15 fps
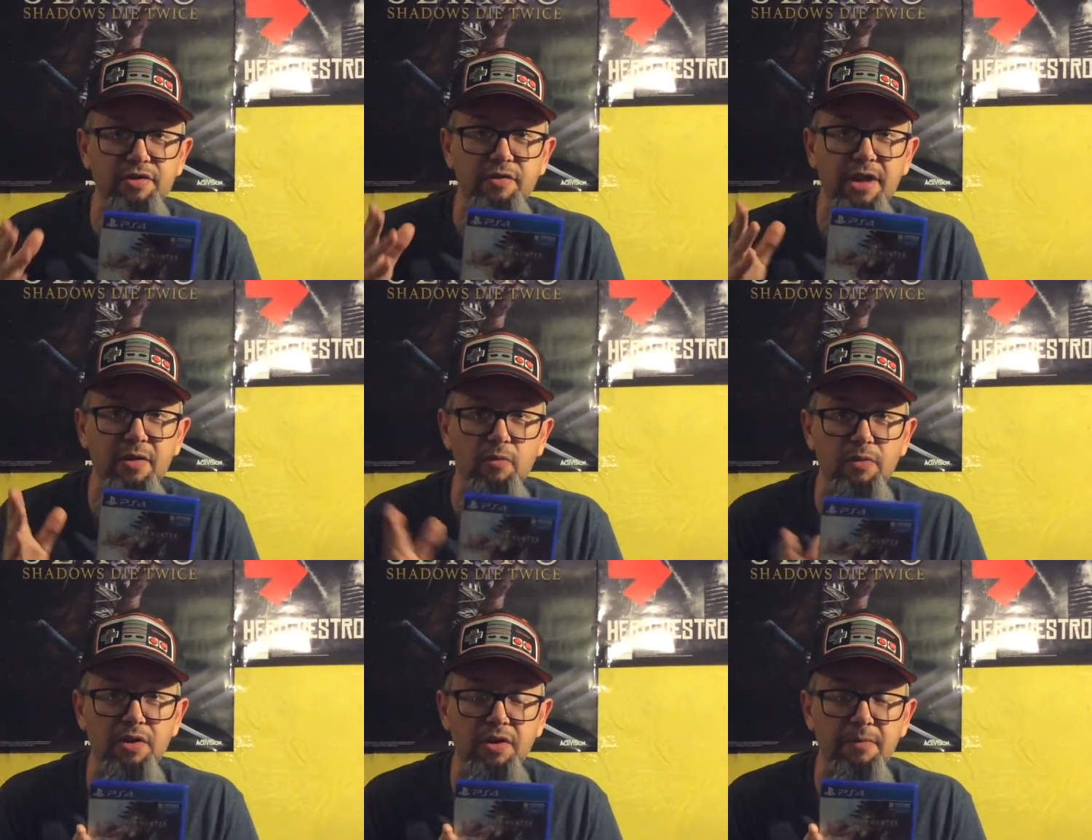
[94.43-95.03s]
you
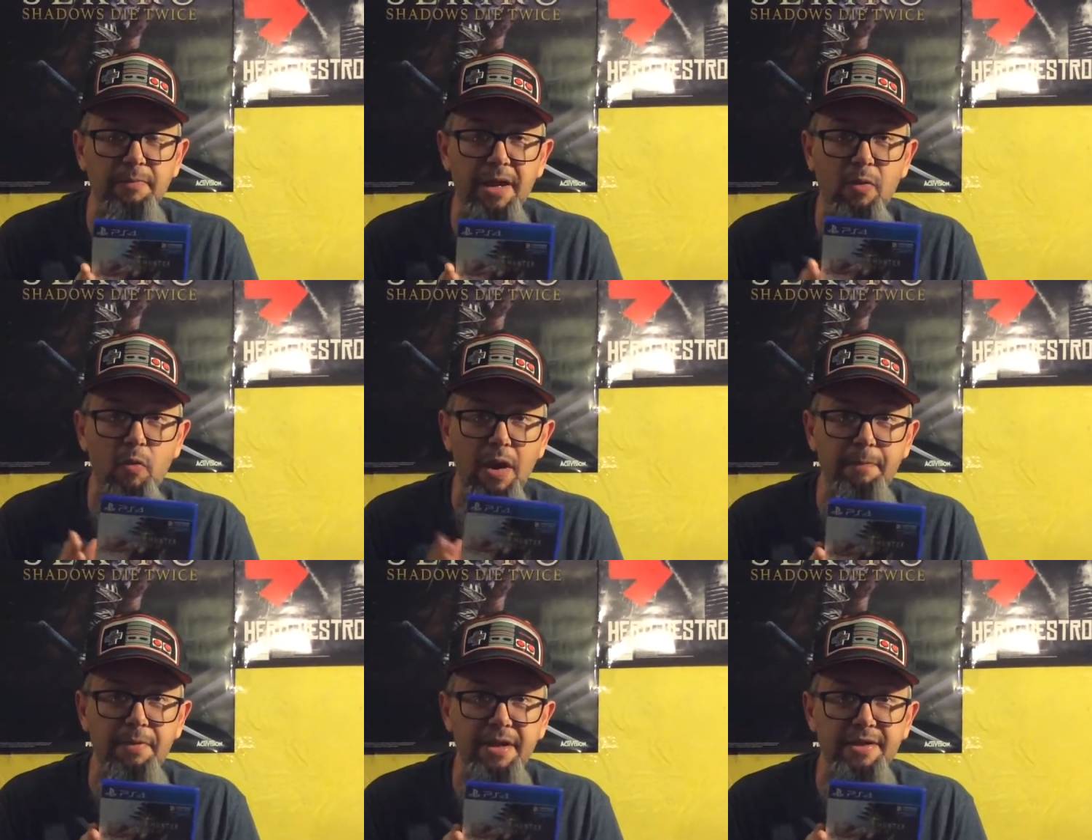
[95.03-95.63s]
can make
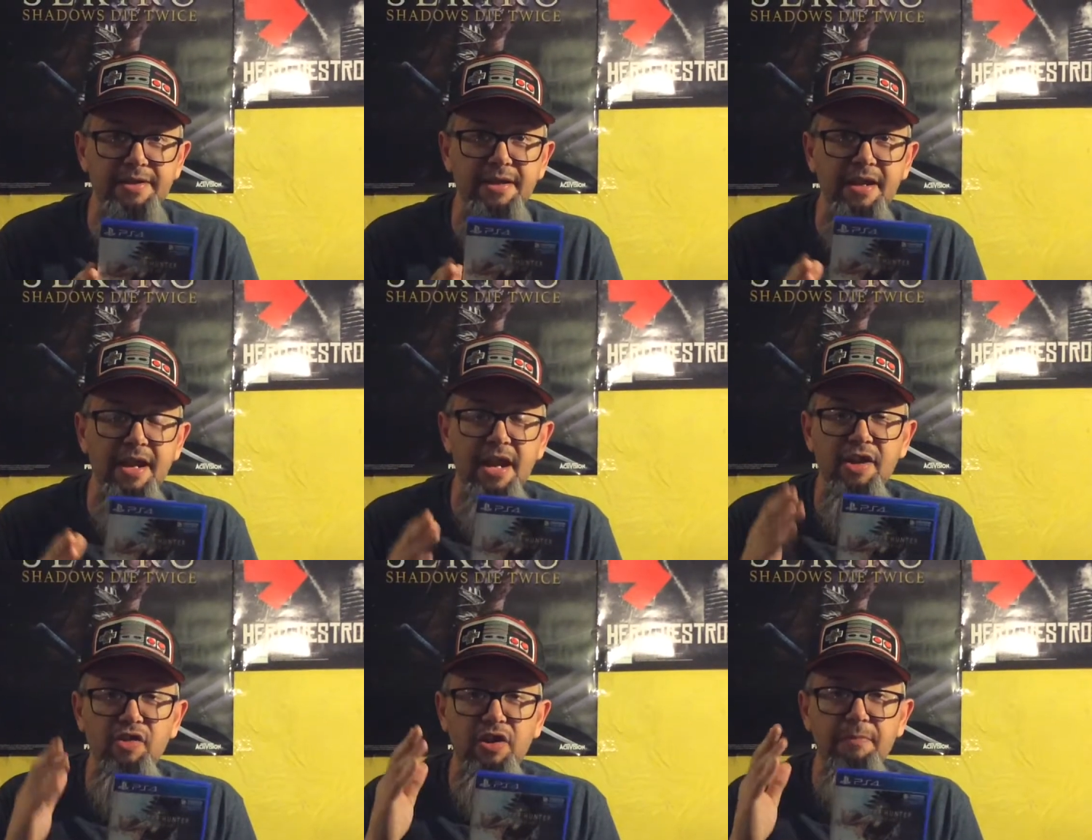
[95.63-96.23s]
weapons
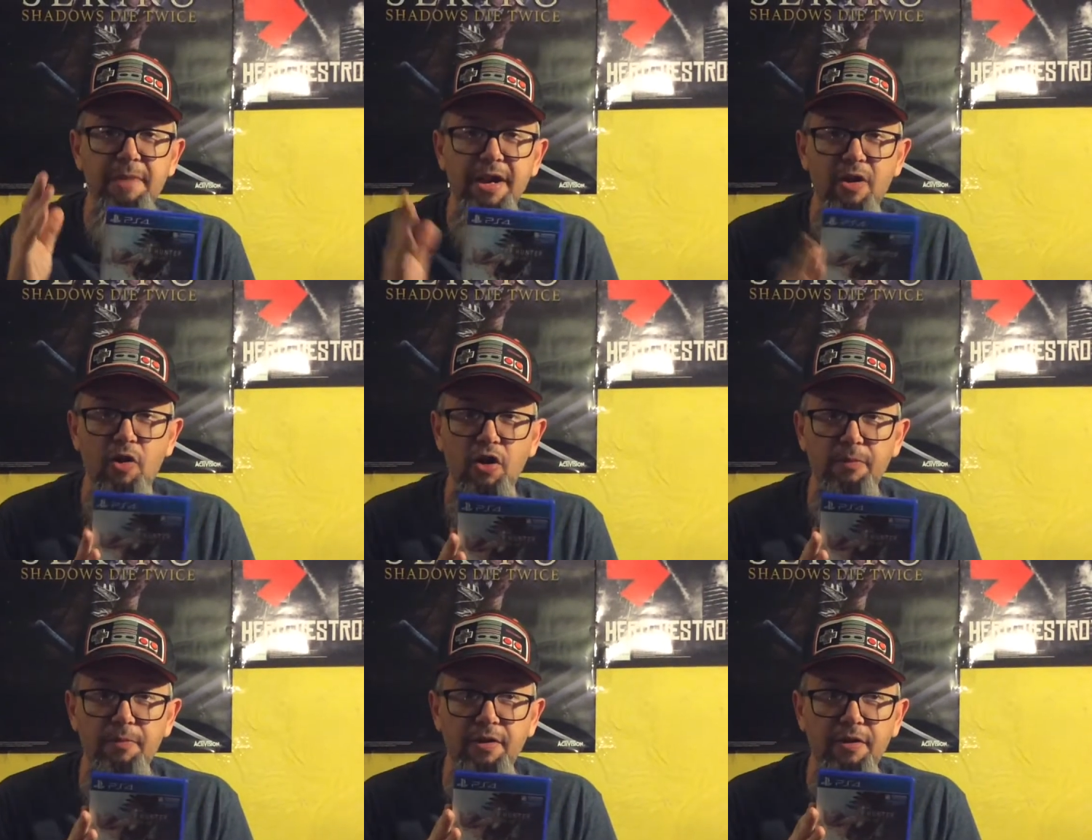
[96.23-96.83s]
and you can make
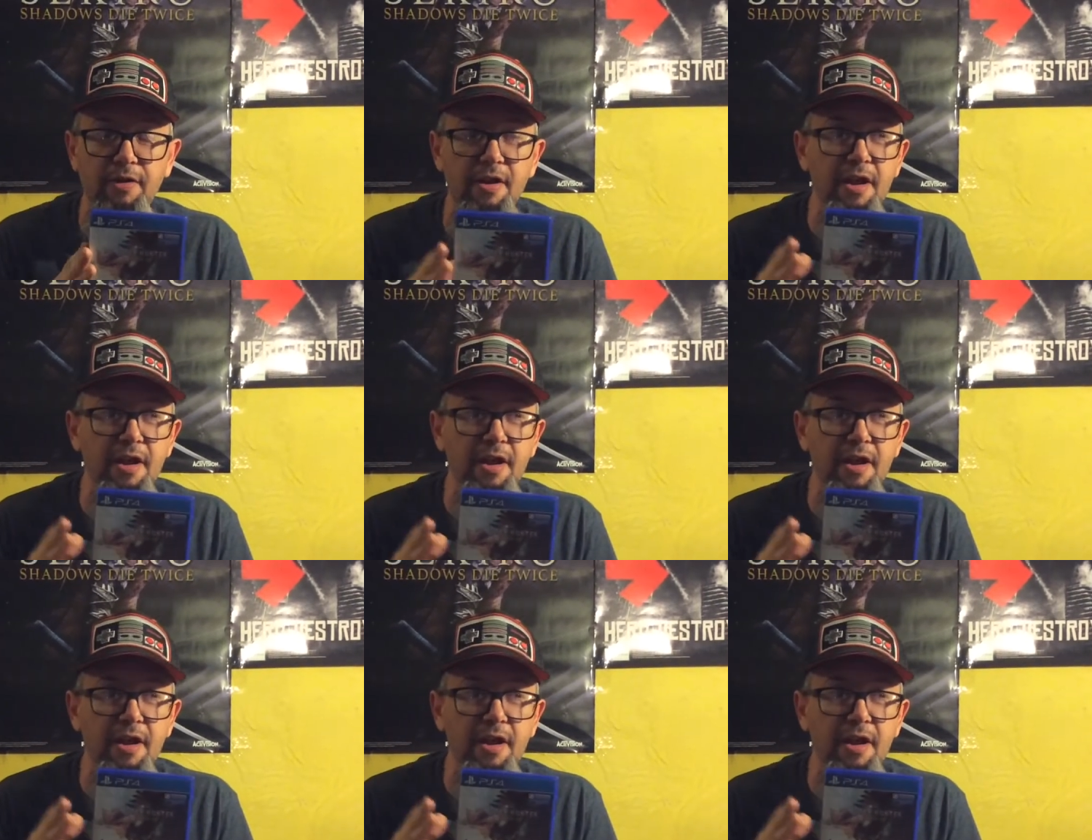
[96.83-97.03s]
armor.